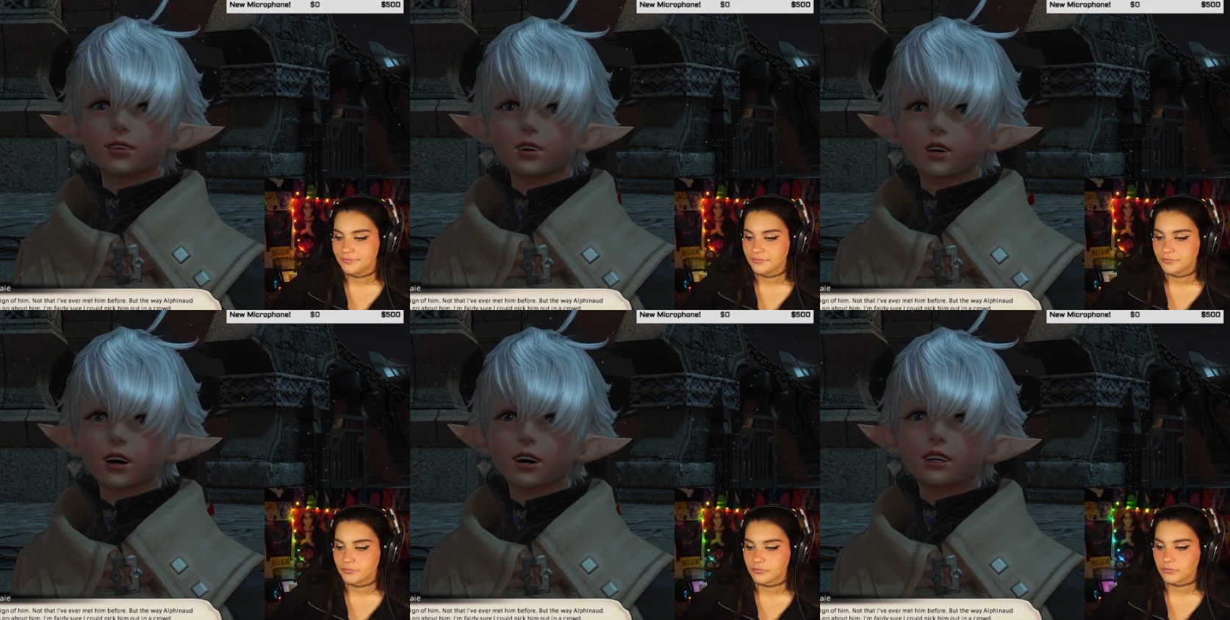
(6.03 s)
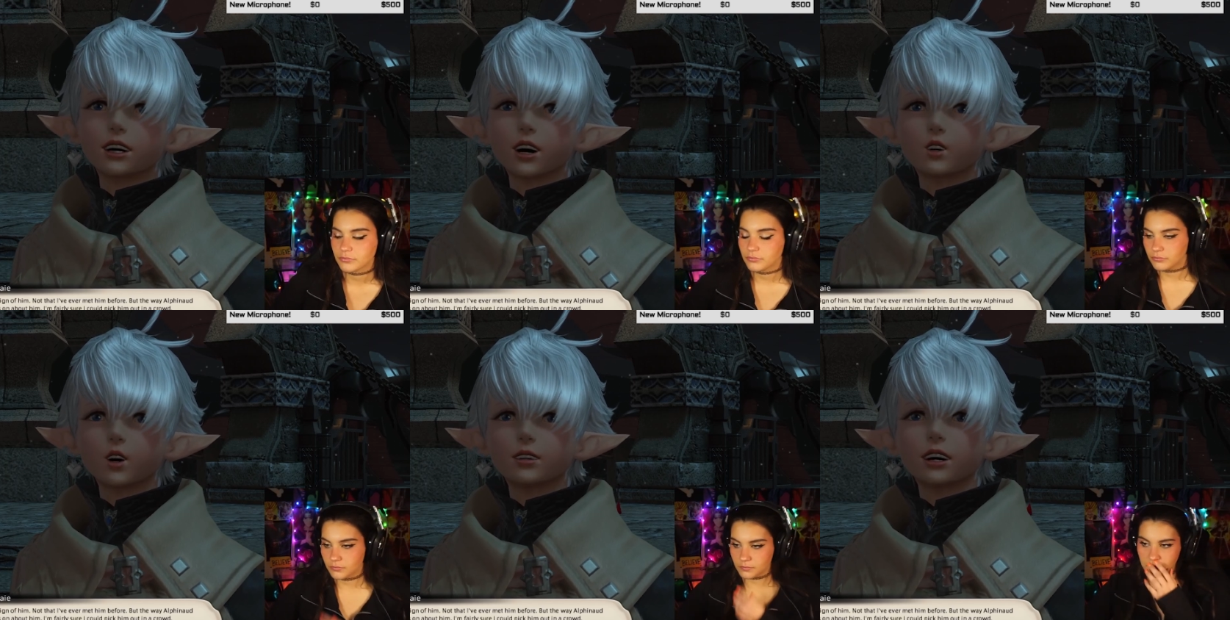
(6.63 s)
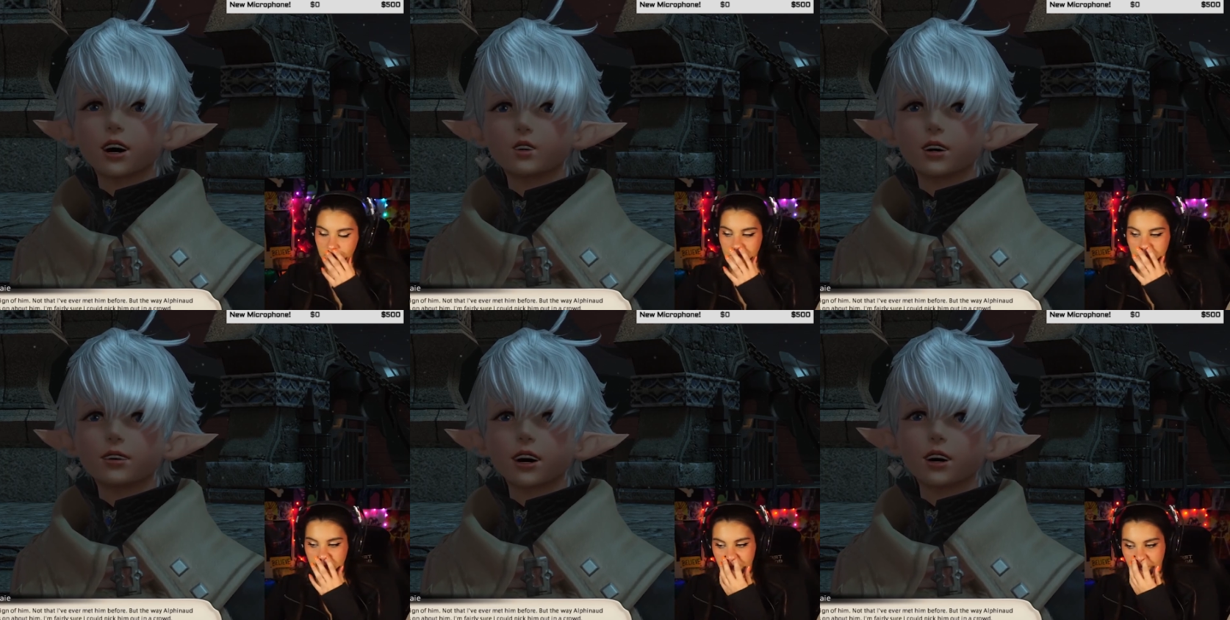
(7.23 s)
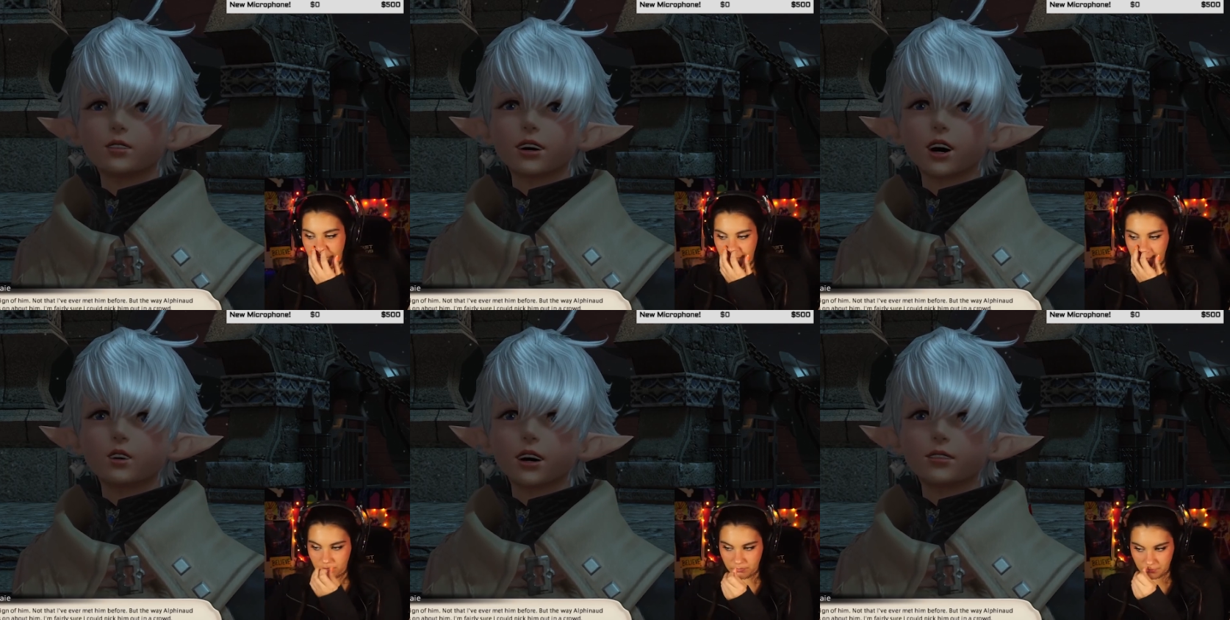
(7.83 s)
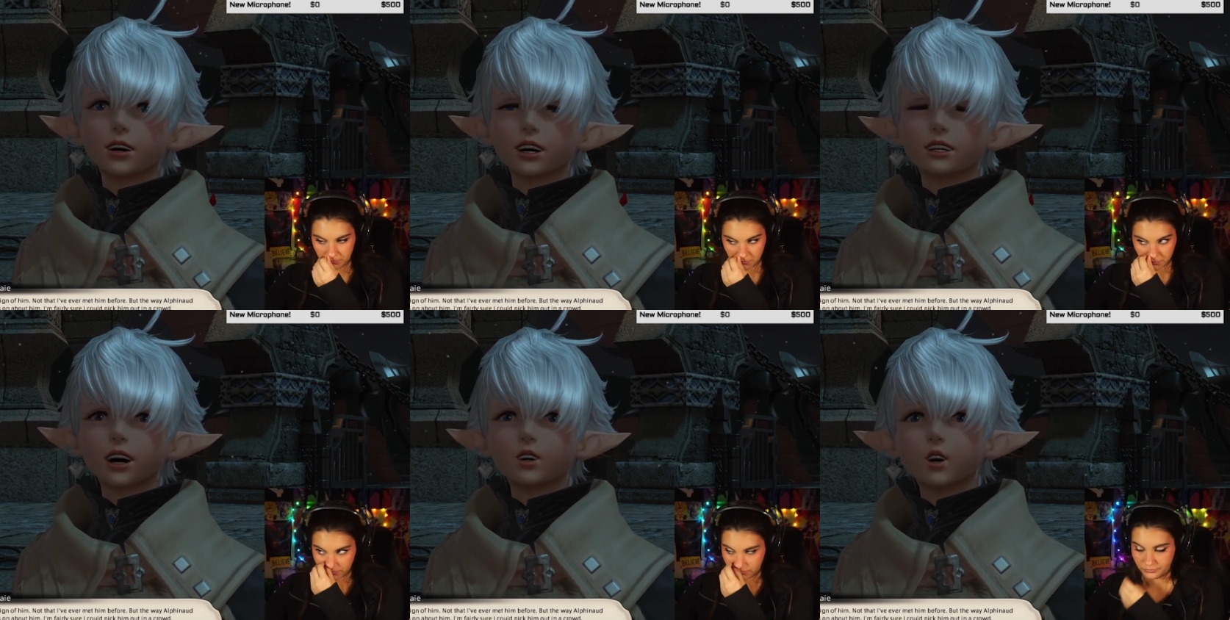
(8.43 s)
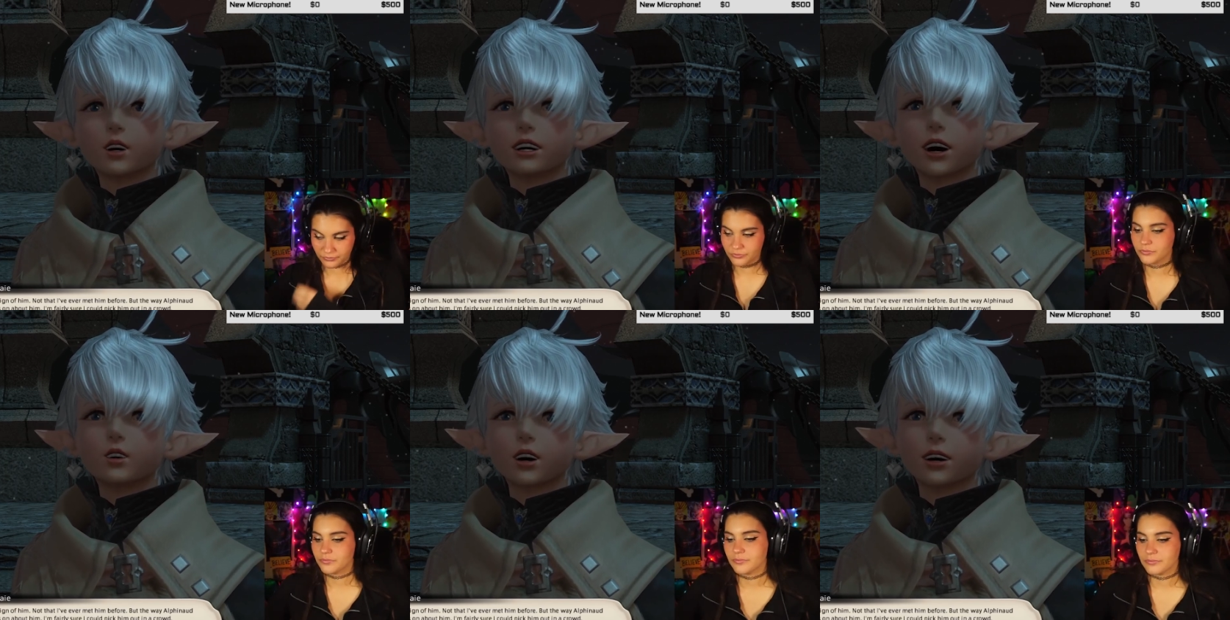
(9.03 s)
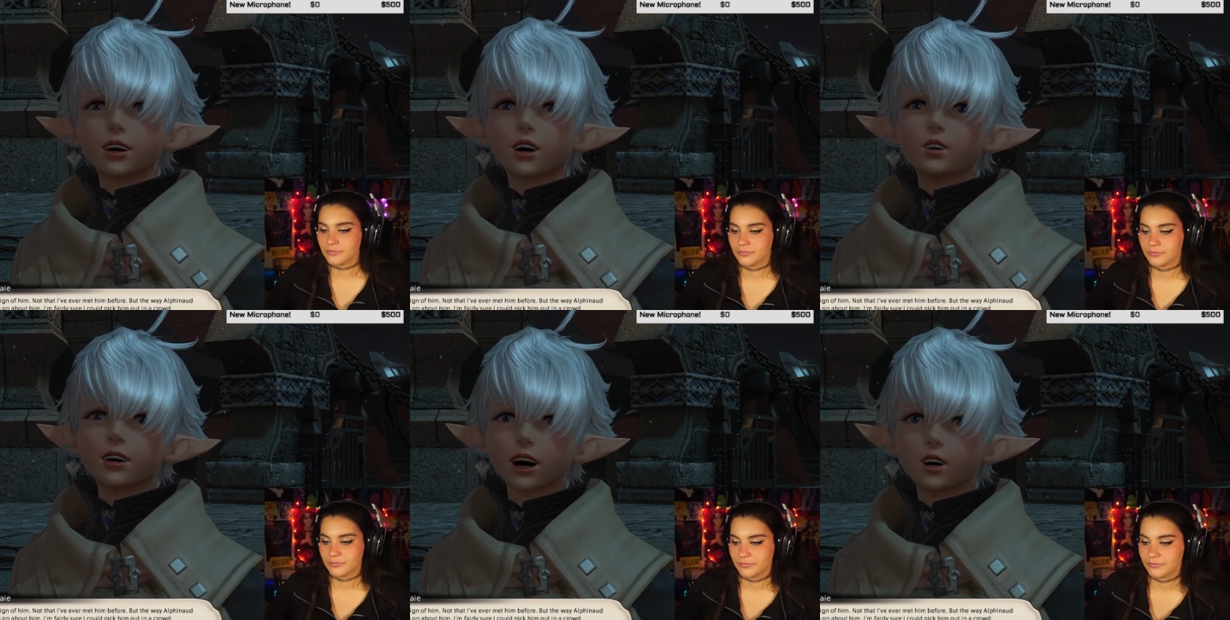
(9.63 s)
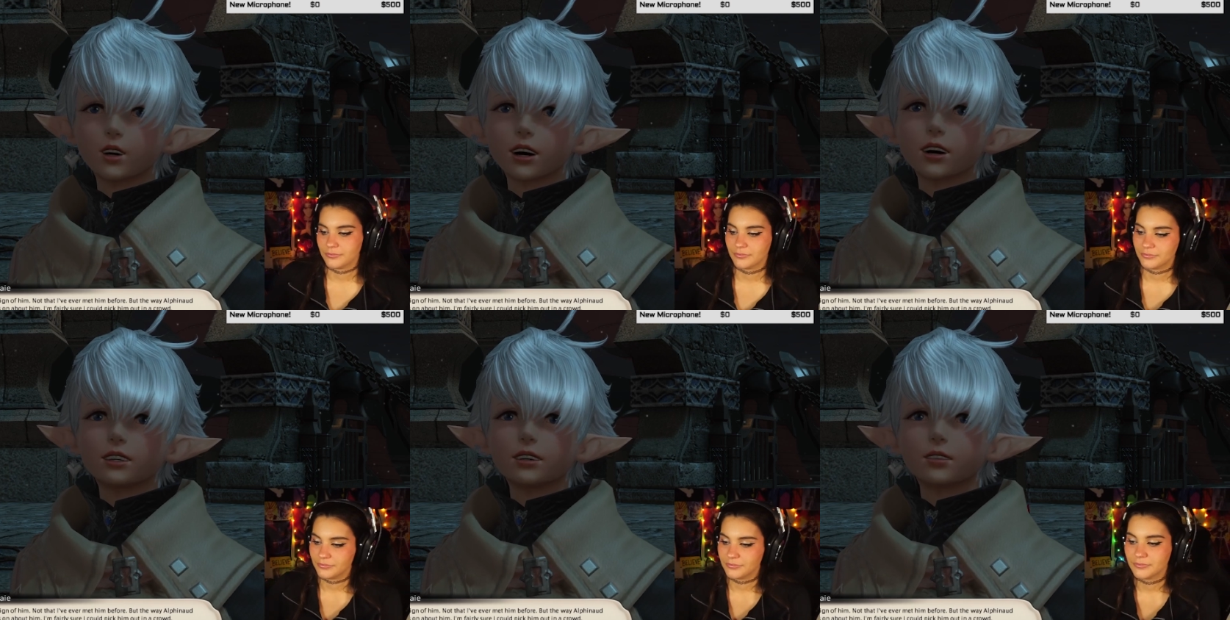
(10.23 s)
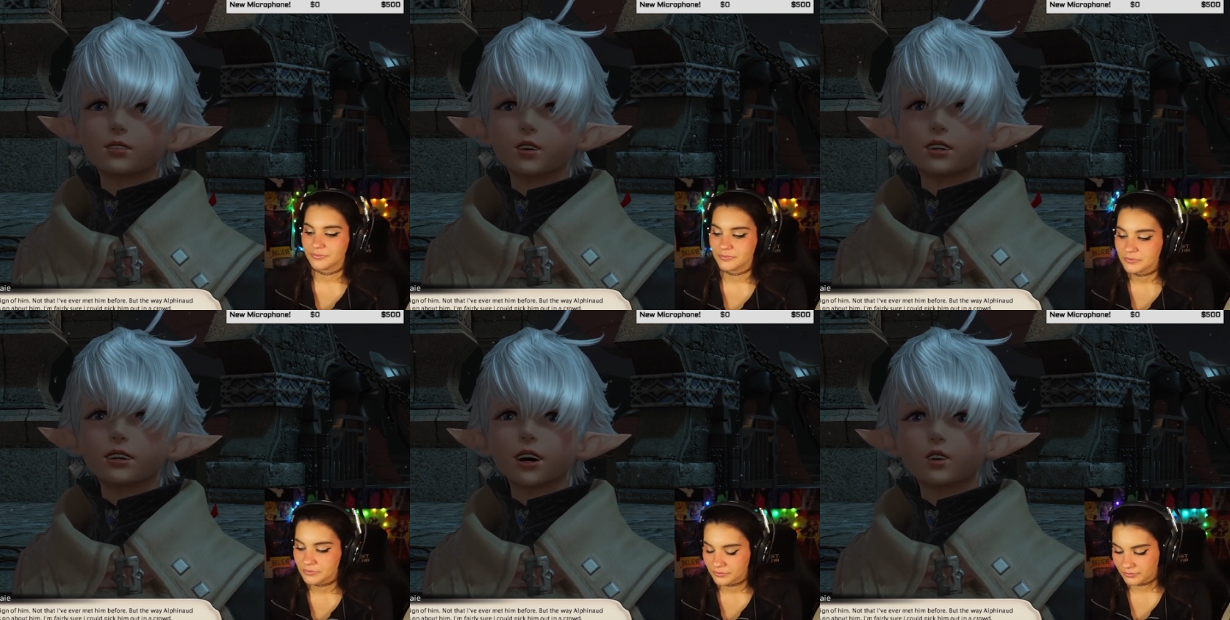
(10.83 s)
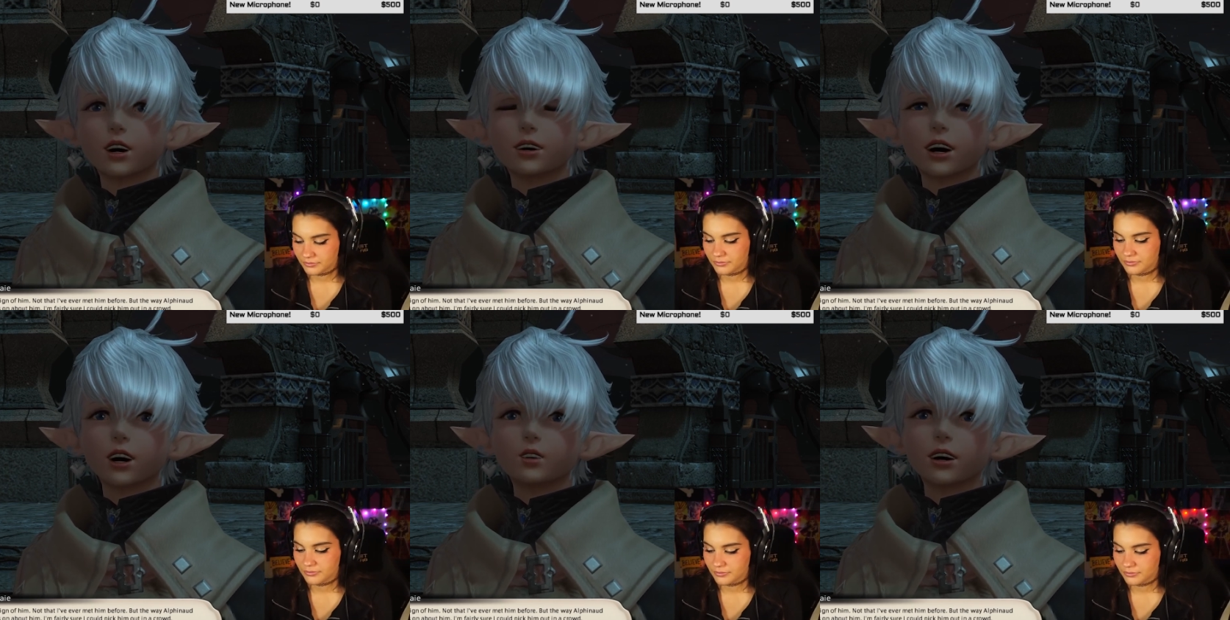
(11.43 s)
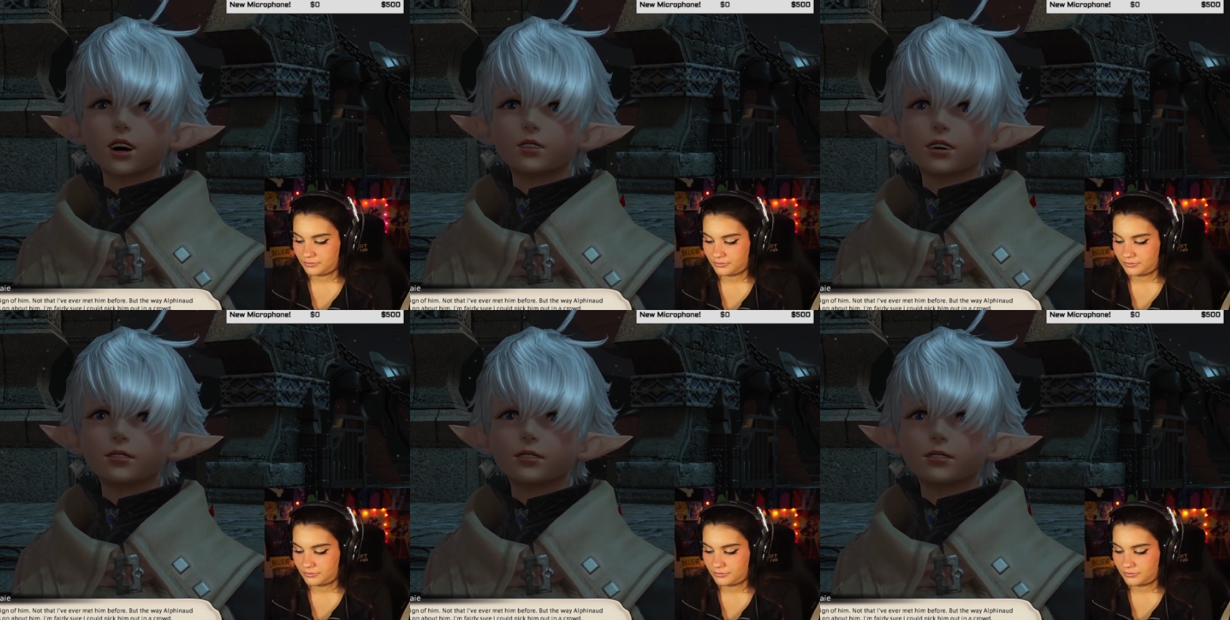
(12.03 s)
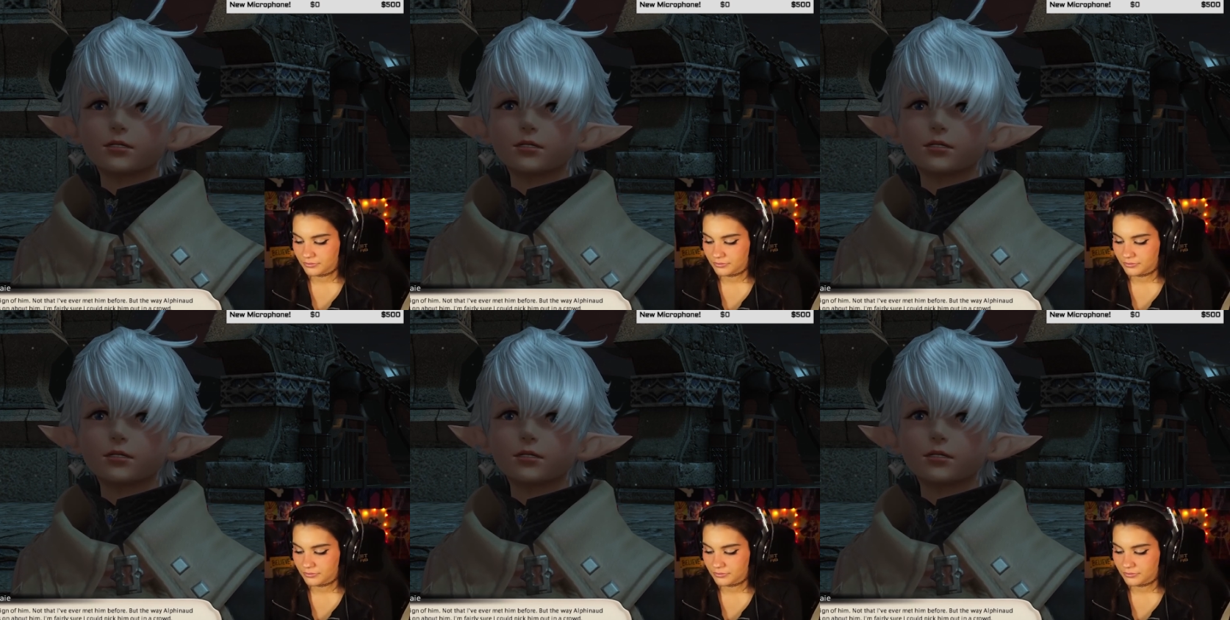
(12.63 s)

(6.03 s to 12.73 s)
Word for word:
Speaker 1: Not that I've ever met him before, but the way Alphinaud goes on about him, I'm fairly sure I could pick him out in a crowd.